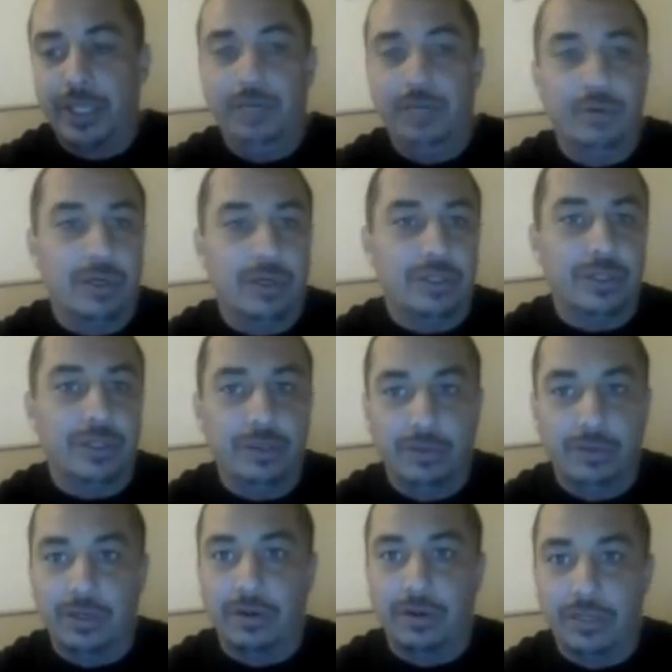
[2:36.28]
keywords, you
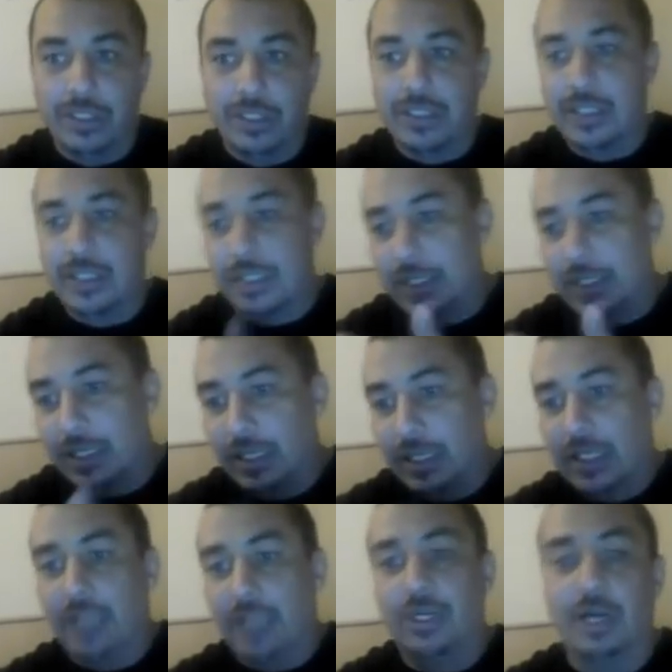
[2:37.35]
will notice
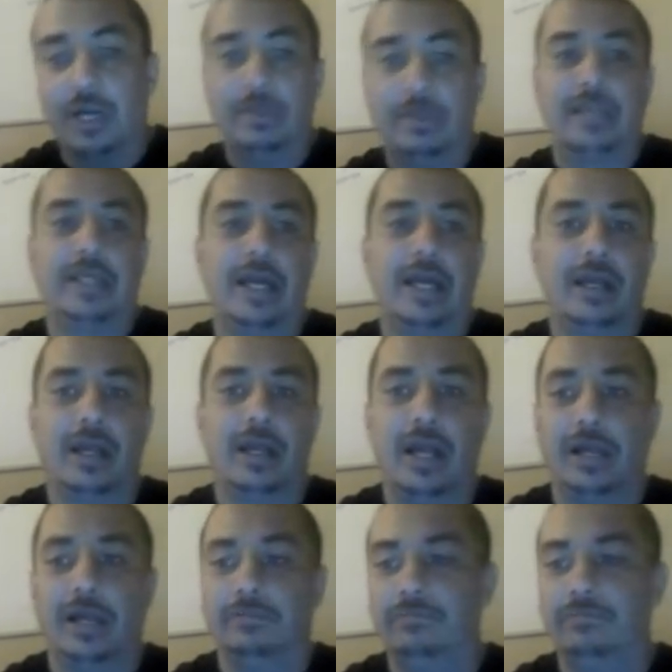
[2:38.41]
that I talk about that.
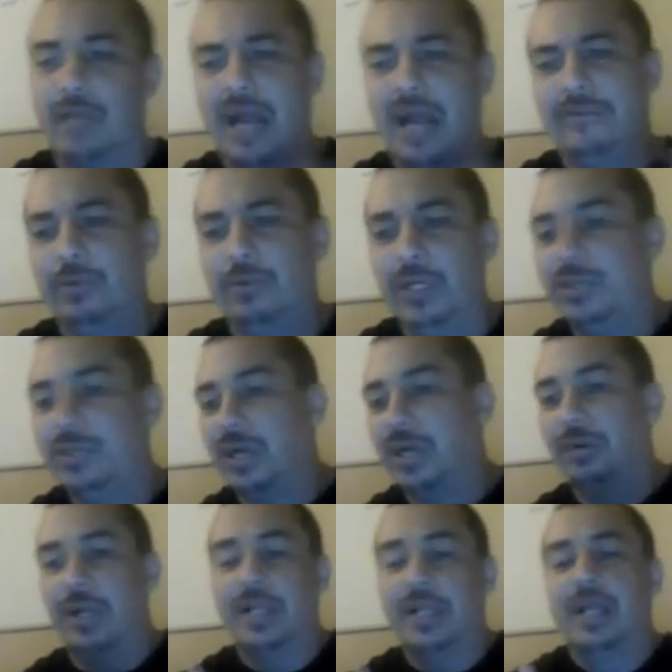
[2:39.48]
I haven't really tried
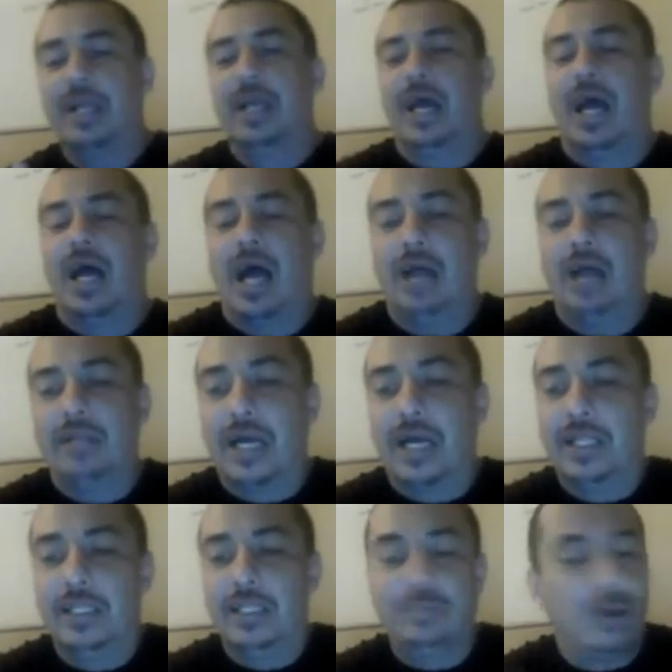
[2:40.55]
to rank a
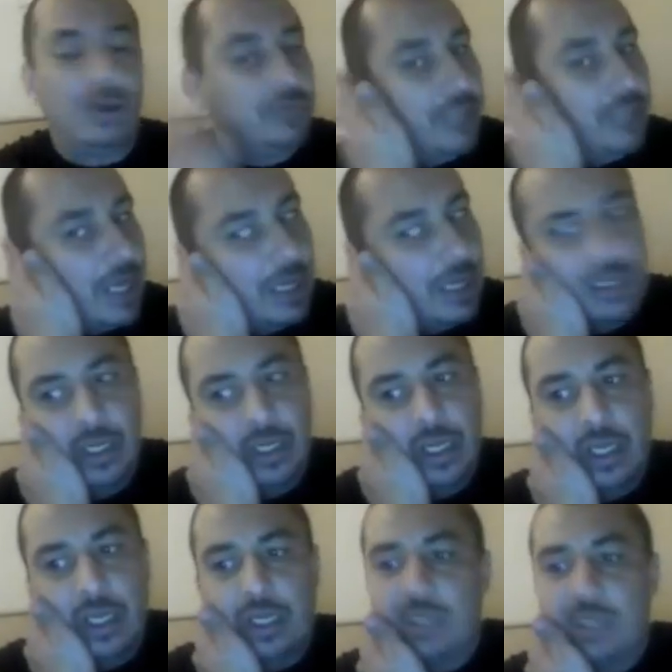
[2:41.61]
lot of these posts yet,
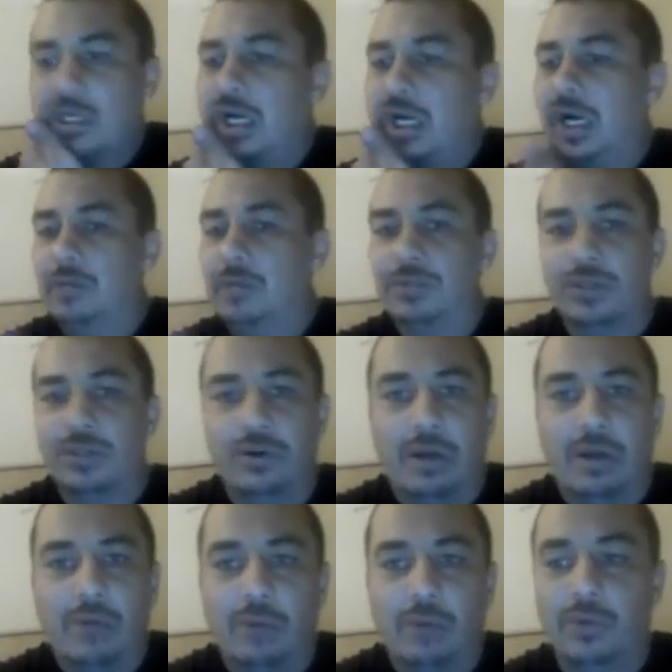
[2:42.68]
so
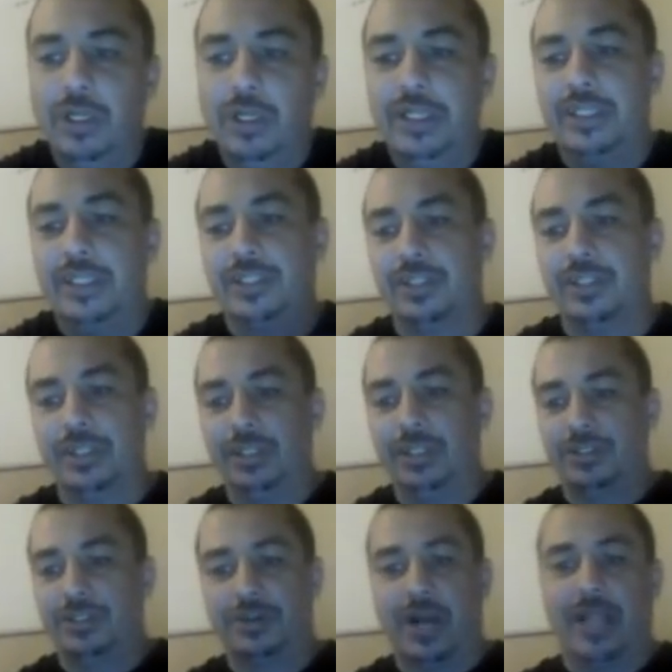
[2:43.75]
I'm really just
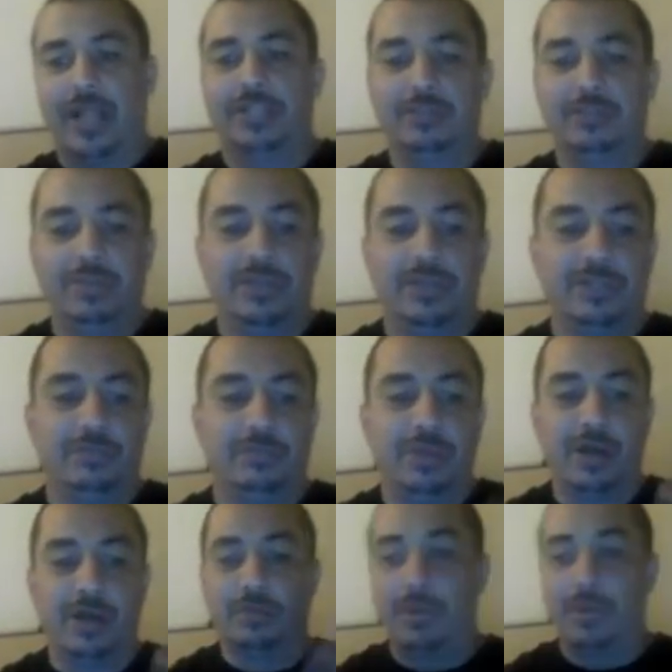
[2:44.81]
trying to build some
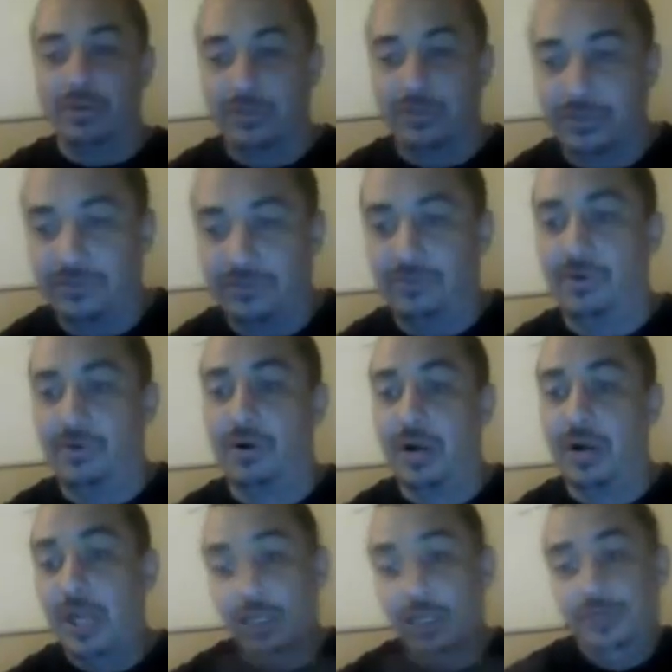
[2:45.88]
blog posts
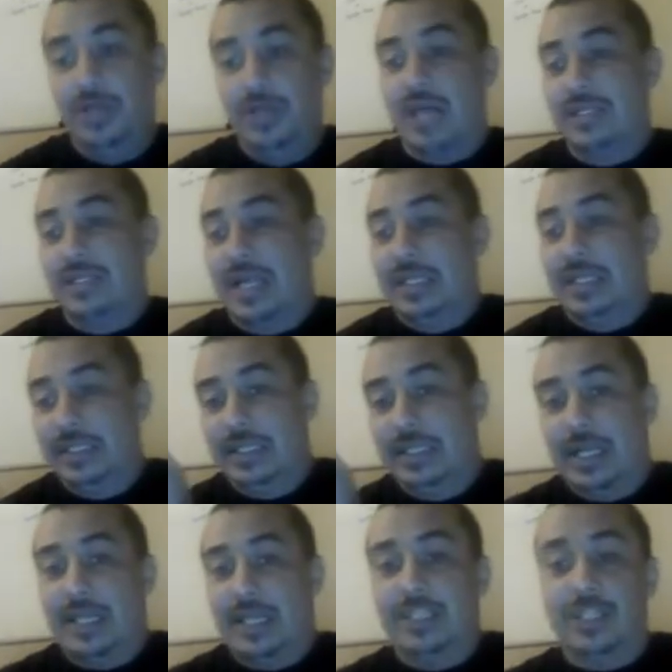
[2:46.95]
for 2019.
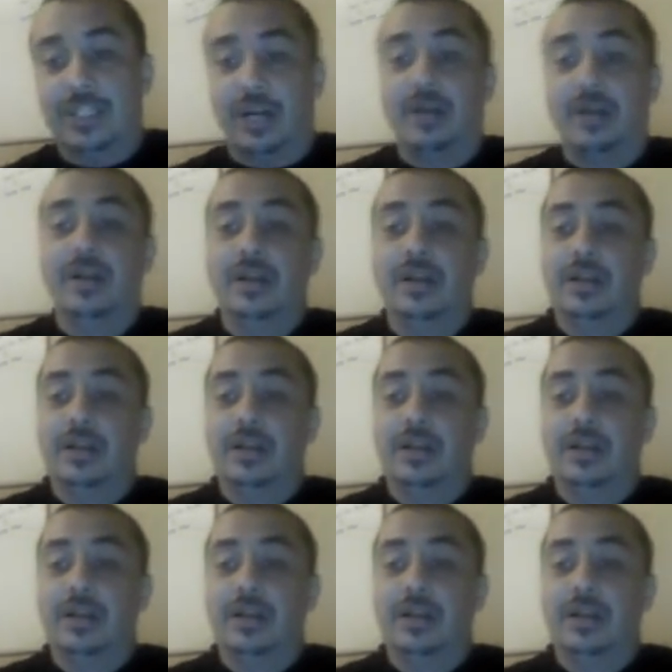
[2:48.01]
I can start